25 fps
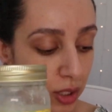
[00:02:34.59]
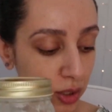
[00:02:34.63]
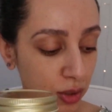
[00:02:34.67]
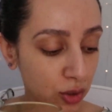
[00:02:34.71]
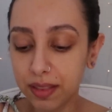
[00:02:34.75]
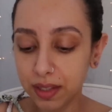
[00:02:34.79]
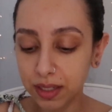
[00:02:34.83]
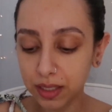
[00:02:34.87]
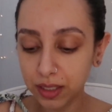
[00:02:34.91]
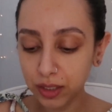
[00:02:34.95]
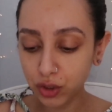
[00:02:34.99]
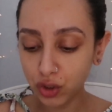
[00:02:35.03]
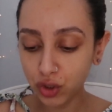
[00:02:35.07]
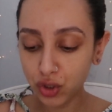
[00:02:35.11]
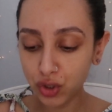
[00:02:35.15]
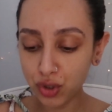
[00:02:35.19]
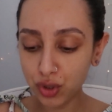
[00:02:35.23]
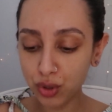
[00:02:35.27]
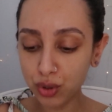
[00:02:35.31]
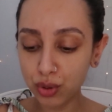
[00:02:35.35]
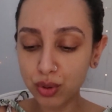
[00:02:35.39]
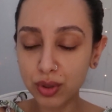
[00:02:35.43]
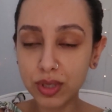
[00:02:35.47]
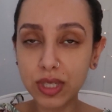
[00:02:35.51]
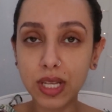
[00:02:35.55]
And then I
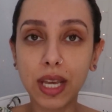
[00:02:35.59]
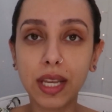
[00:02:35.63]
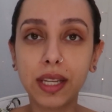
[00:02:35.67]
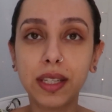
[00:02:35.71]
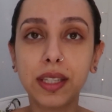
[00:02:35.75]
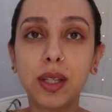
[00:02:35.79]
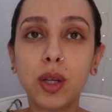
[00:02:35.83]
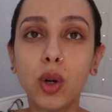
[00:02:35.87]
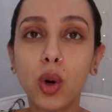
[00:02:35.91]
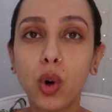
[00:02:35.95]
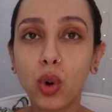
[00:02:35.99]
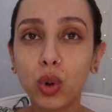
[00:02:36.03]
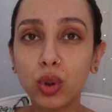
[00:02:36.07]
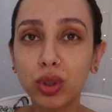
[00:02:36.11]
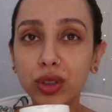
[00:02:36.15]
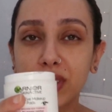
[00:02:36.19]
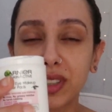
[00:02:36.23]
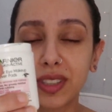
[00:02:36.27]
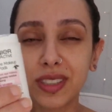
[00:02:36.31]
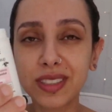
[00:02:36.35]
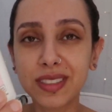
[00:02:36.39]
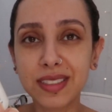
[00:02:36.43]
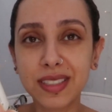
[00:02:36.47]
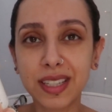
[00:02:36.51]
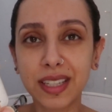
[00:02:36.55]
just use any old
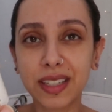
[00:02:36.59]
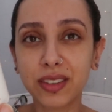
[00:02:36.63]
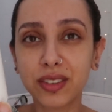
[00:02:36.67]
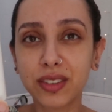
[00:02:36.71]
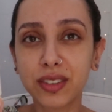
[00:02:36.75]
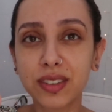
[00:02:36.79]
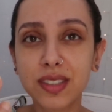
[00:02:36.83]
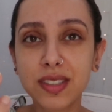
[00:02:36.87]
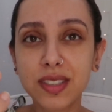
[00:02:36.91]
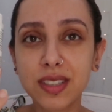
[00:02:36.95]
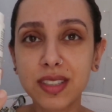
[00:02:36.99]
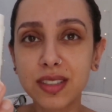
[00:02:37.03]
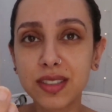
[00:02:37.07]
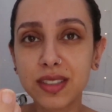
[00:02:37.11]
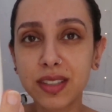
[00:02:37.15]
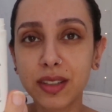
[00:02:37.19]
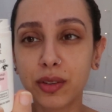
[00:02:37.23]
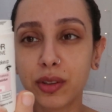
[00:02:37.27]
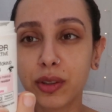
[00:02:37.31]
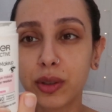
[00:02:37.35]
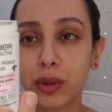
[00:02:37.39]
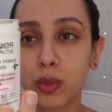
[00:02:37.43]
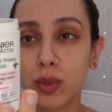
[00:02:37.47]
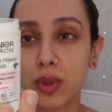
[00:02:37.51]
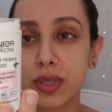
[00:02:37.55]
container. This
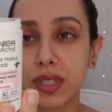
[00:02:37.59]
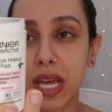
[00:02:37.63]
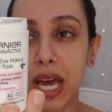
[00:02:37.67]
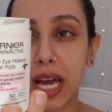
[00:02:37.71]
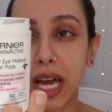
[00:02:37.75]
container was